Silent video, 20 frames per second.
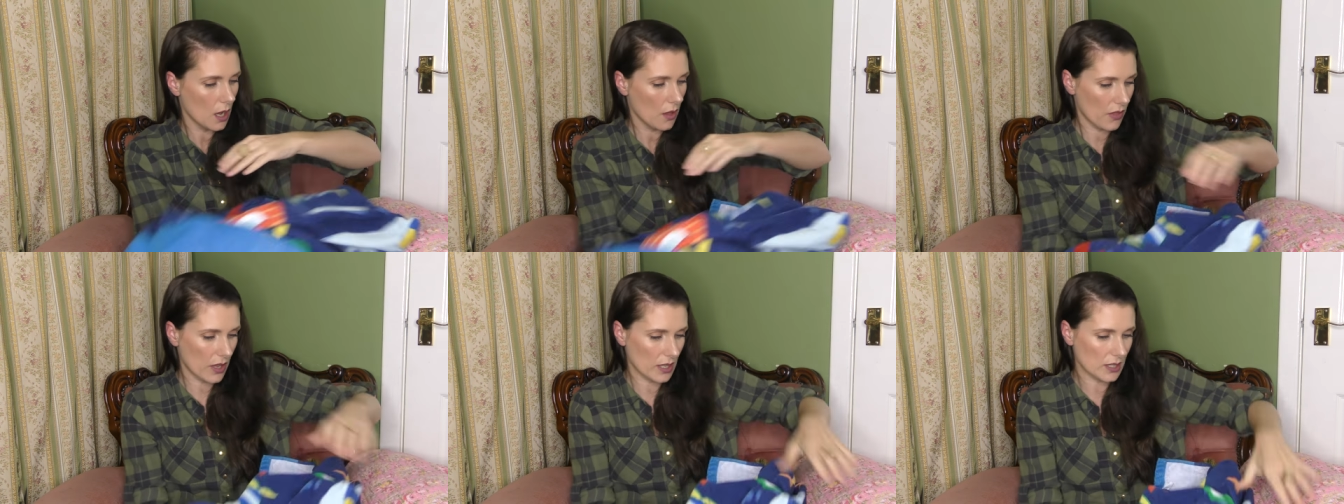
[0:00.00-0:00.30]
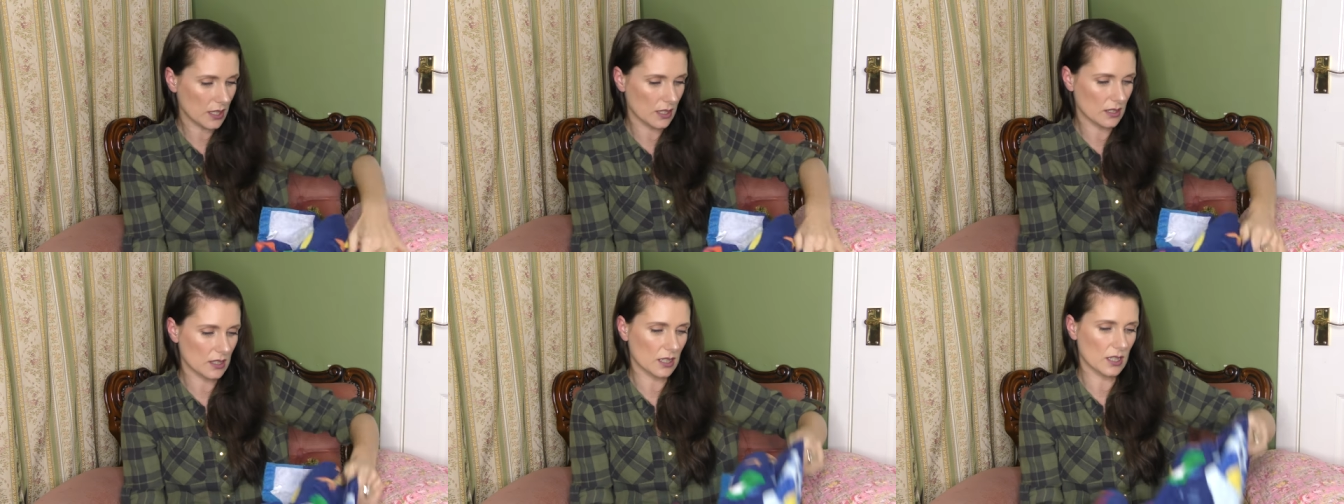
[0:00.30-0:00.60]

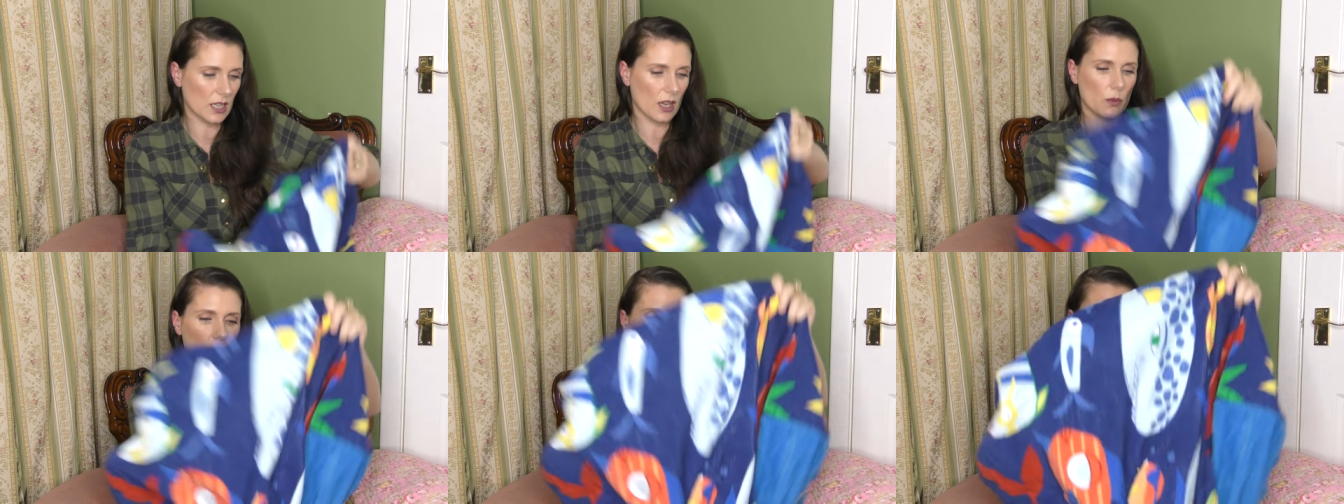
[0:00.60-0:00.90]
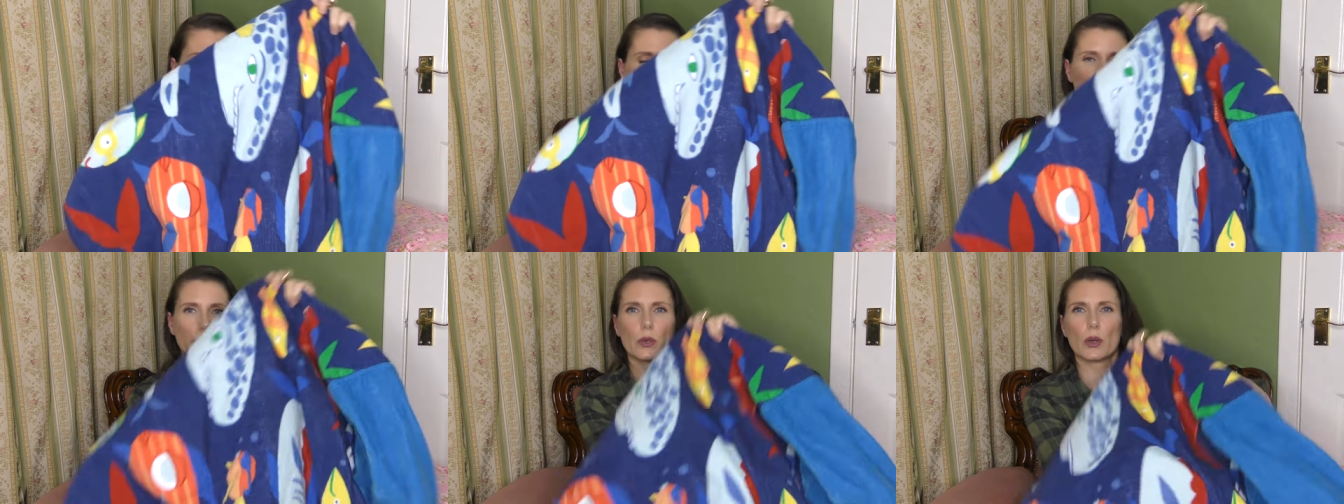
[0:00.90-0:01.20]
This is a
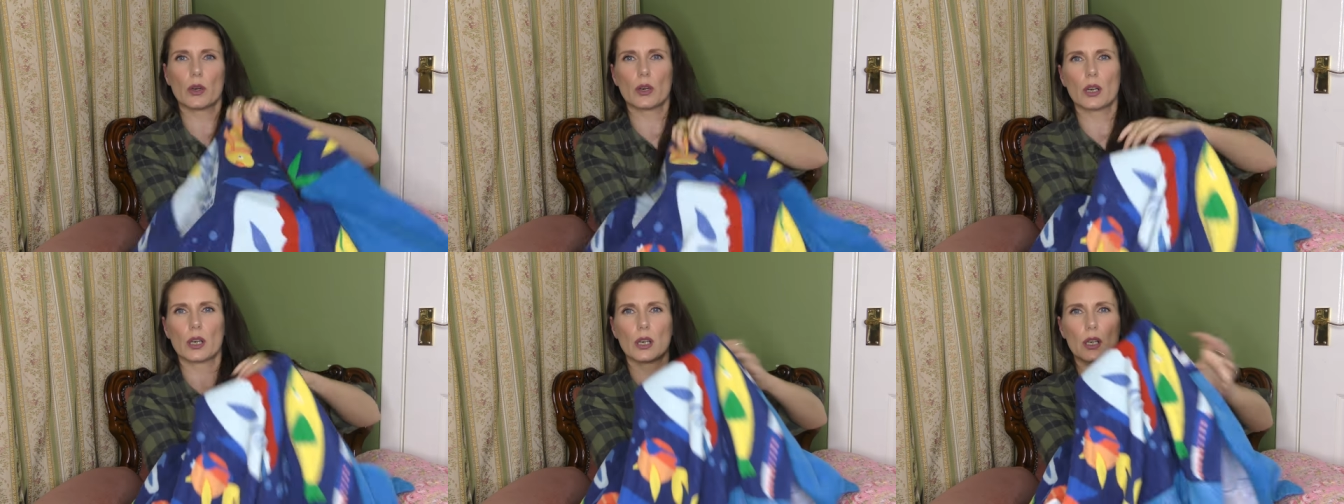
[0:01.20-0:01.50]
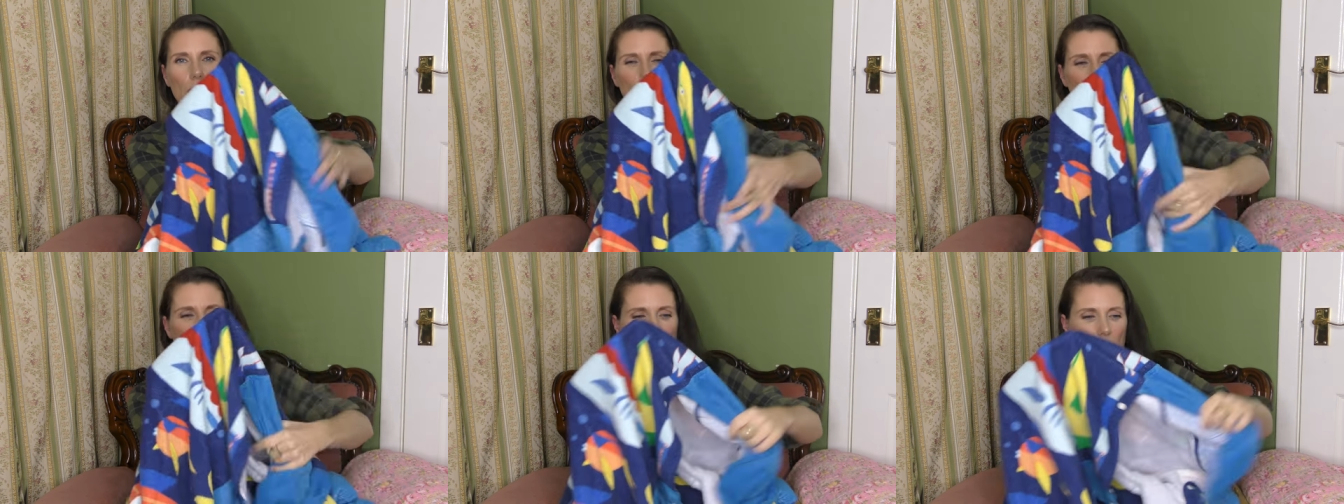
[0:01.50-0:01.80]
towel
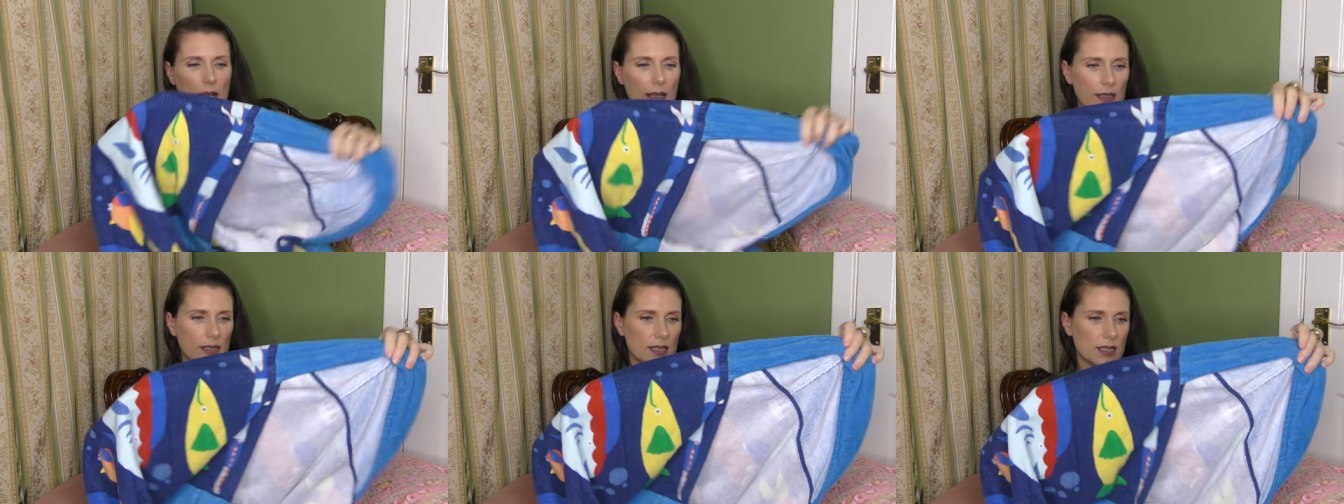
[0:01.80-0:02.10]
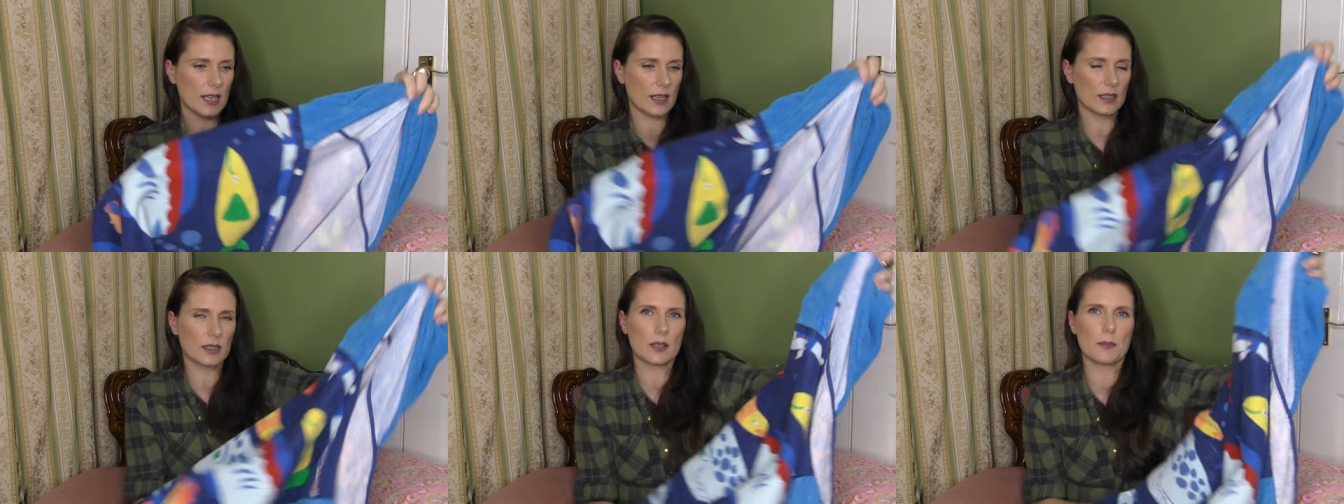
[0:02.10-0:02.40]
for
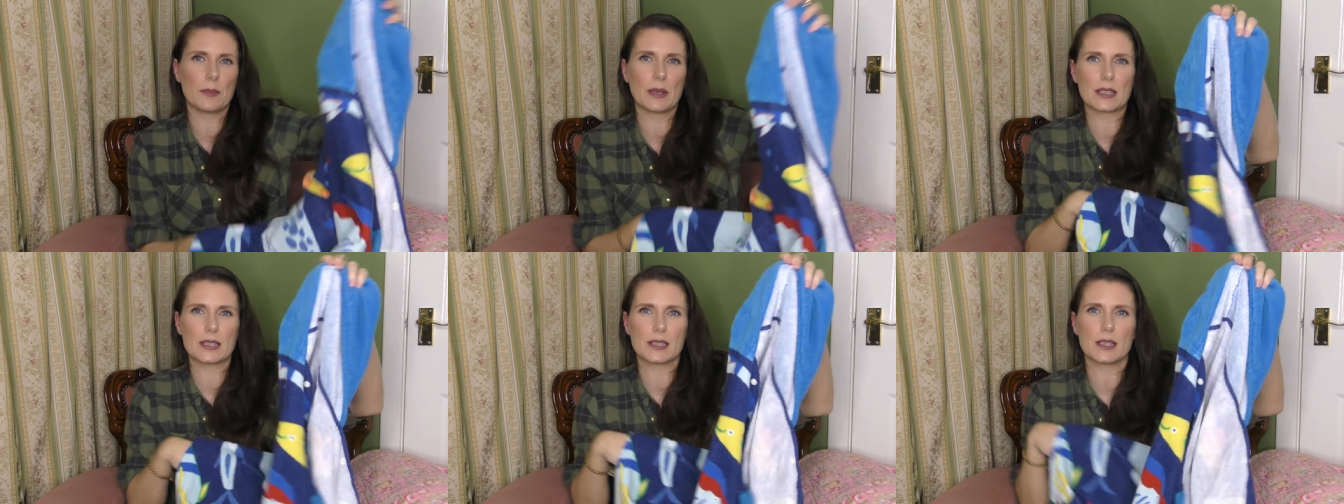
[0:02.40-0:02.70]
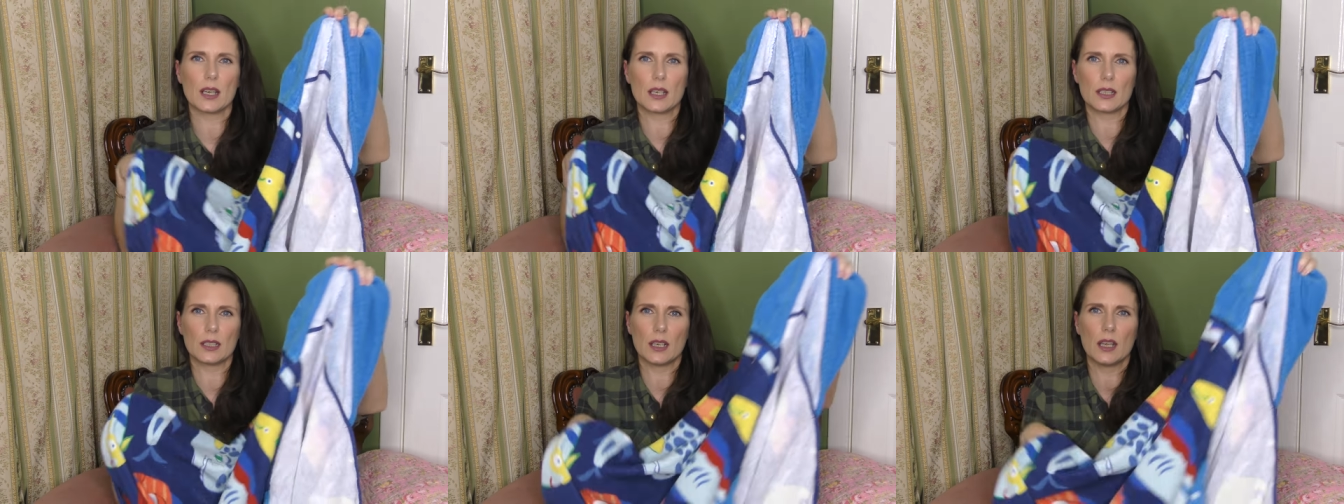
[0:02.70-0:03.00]
Alexander, my
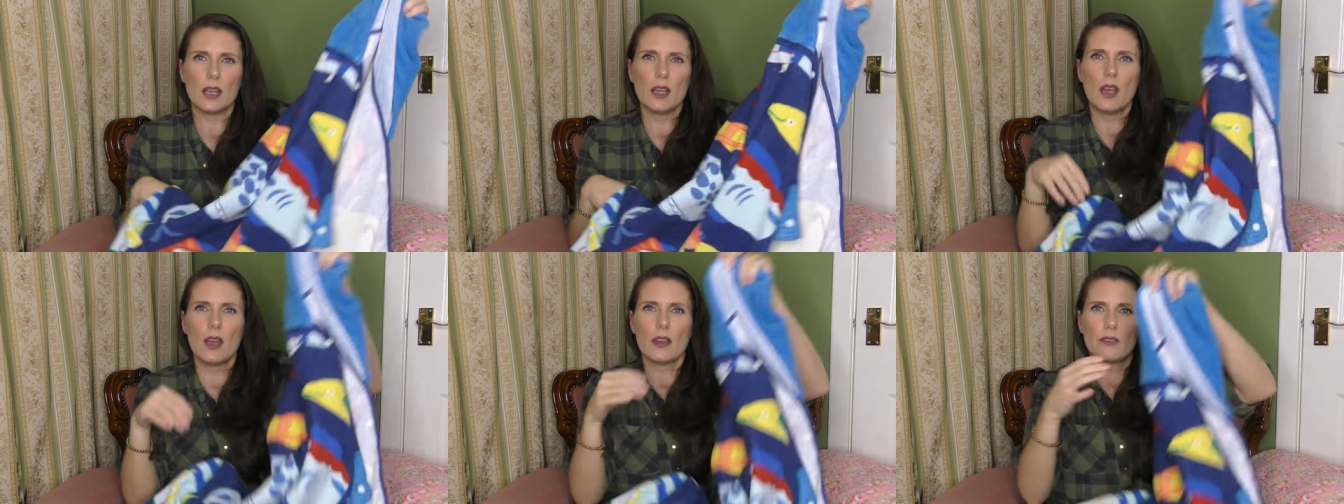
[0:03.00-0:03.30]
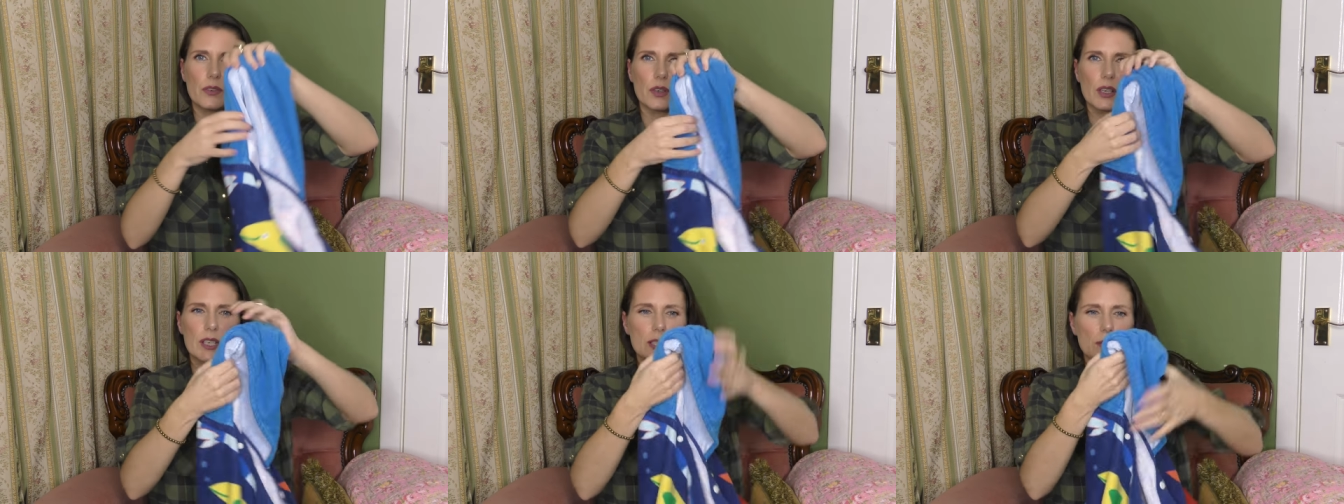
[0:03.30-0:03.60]
son,
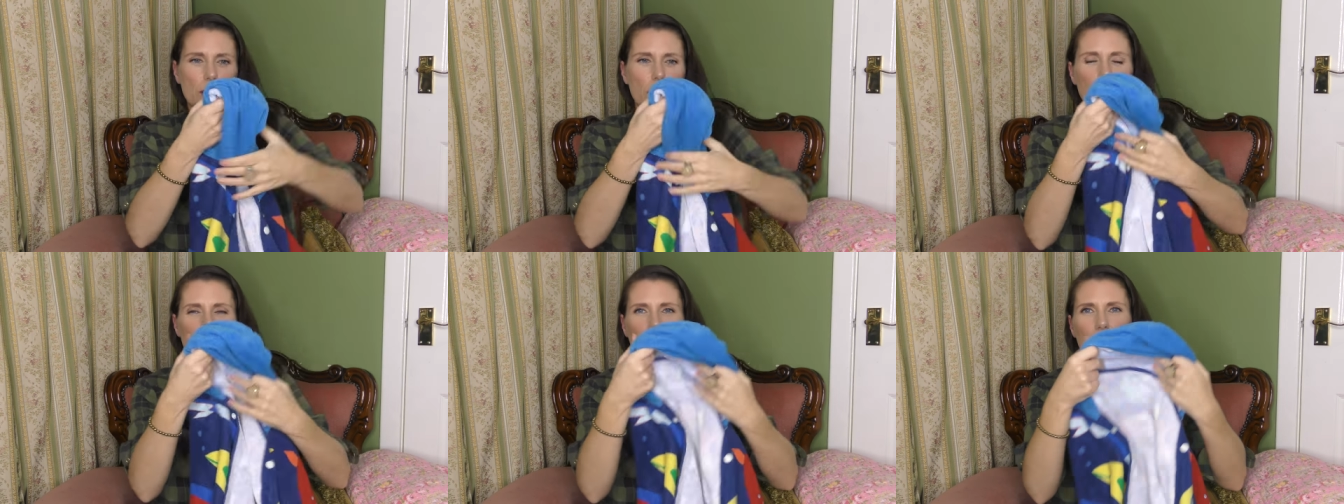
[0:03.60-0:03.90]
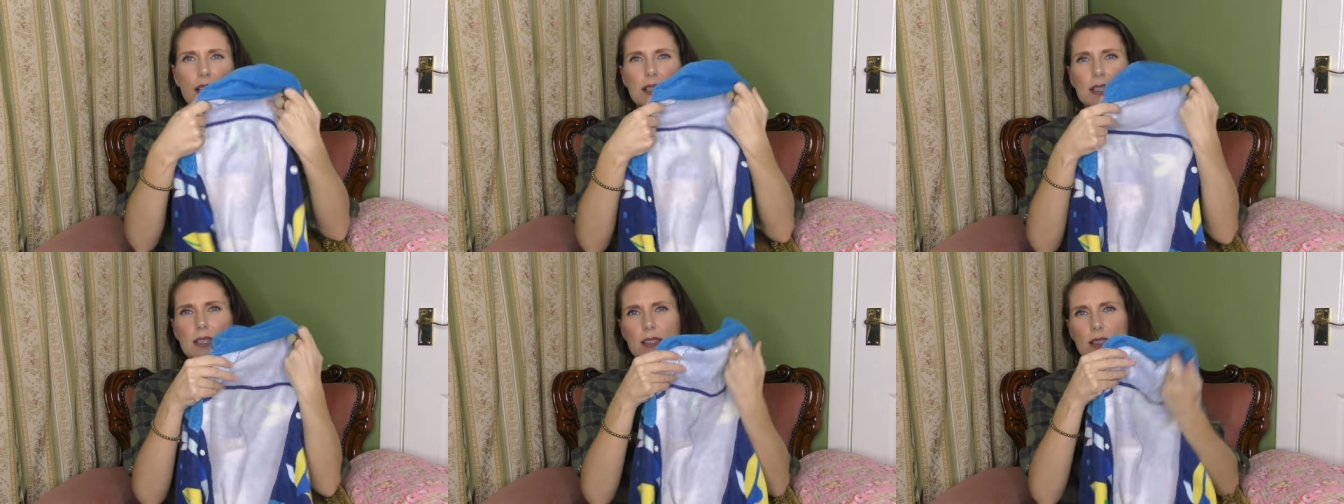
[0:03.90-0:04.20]
for his swimming
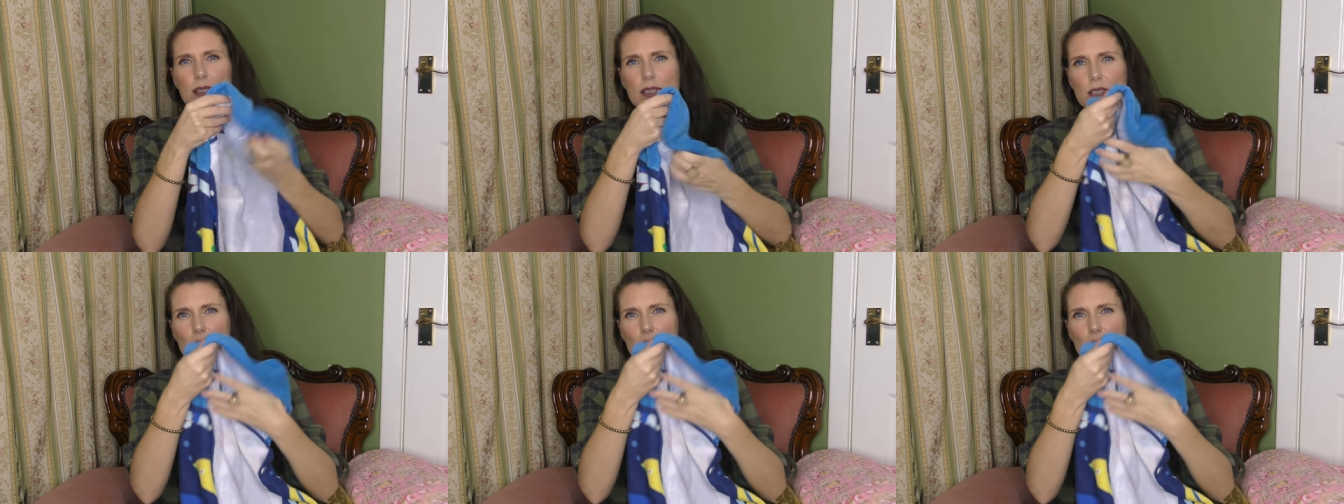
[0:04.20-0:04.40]
lessons.